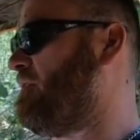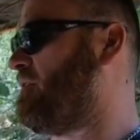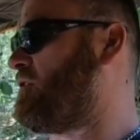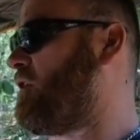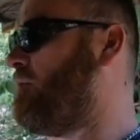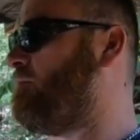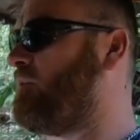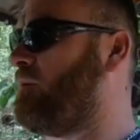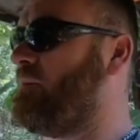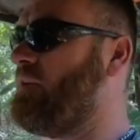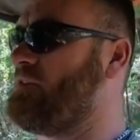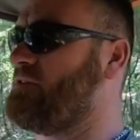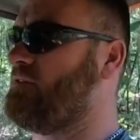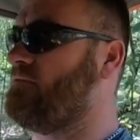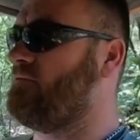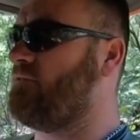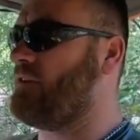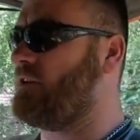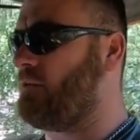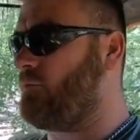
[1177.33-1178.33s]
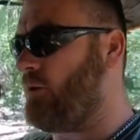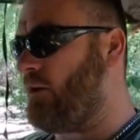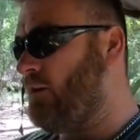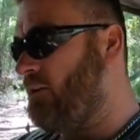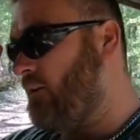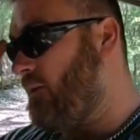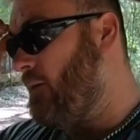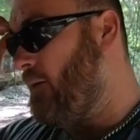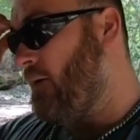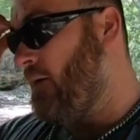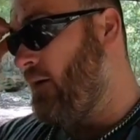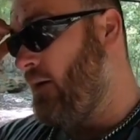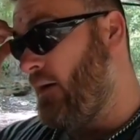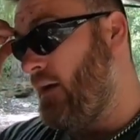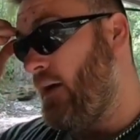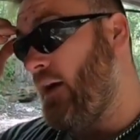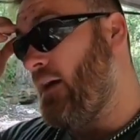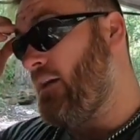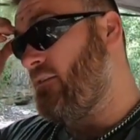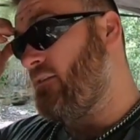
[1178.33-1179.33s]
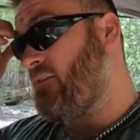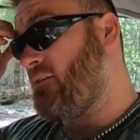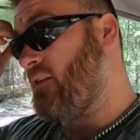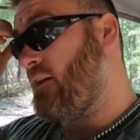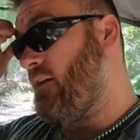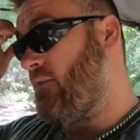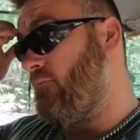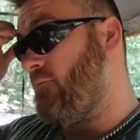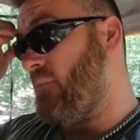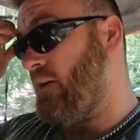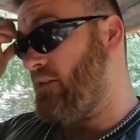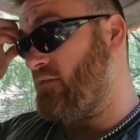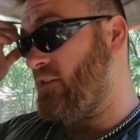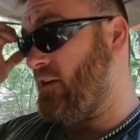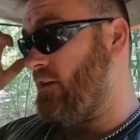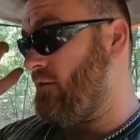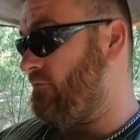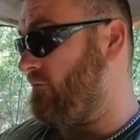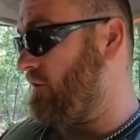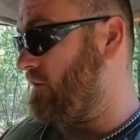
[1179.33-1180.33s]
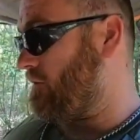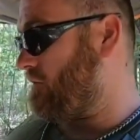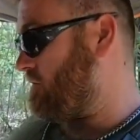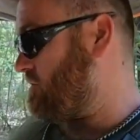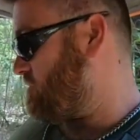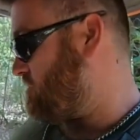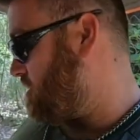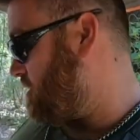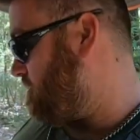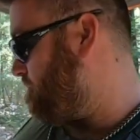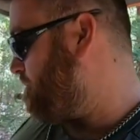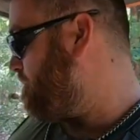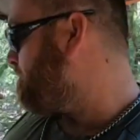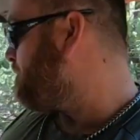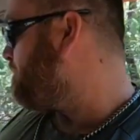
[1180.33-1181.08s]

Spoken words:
complements it really well. Has done a really good job.